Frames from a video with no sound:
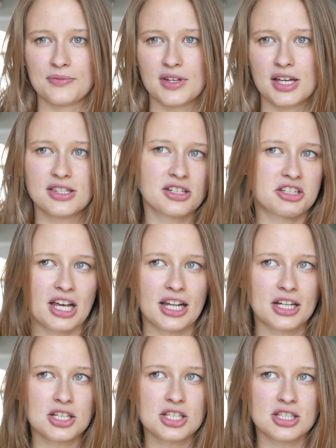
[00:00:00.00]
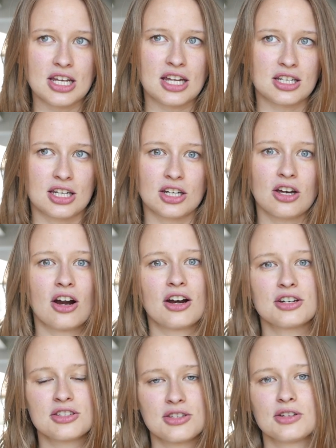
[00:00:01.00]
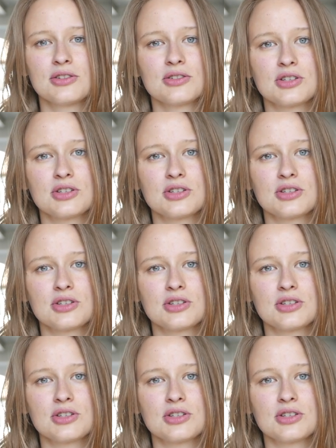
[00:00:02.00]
It's a challenge that encourages you